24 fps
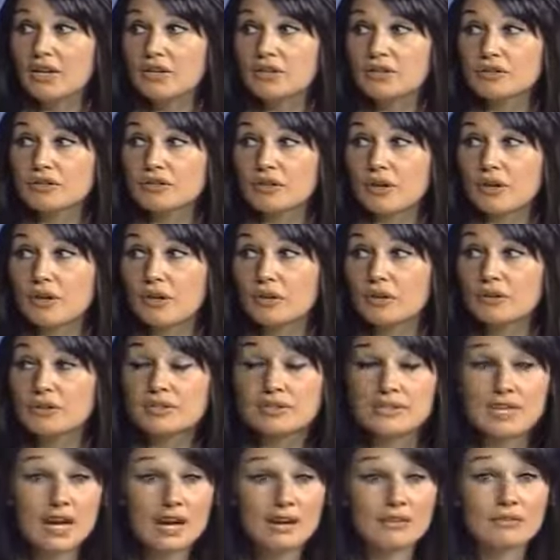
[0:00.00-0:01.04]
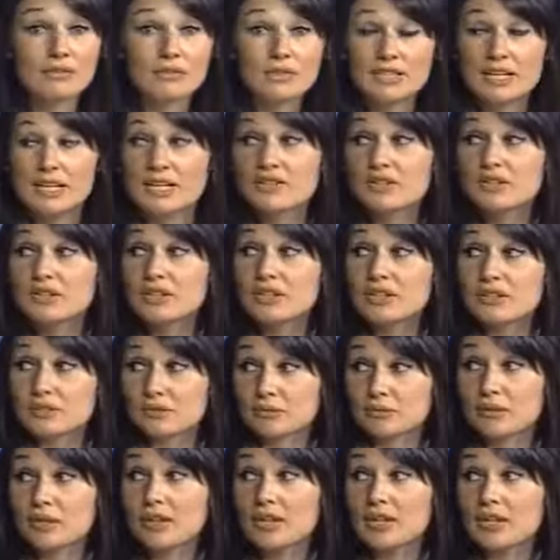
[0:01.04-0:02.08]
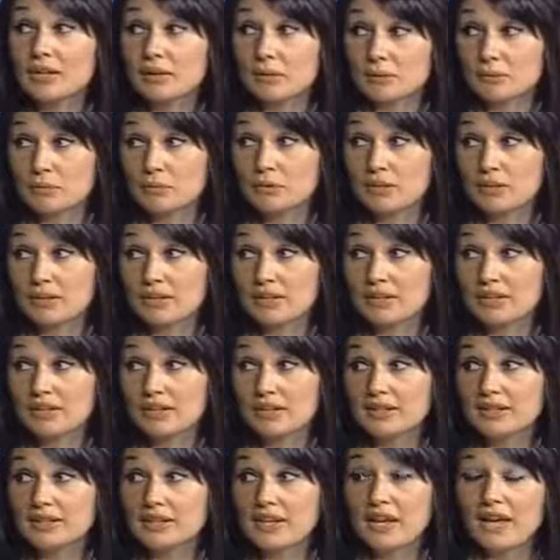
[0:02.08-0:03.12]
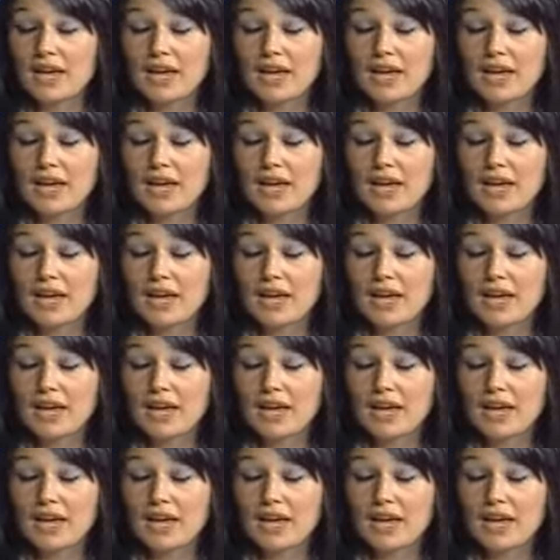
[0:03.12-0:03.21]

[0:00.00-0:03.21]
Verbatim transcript: so staff retention is really important.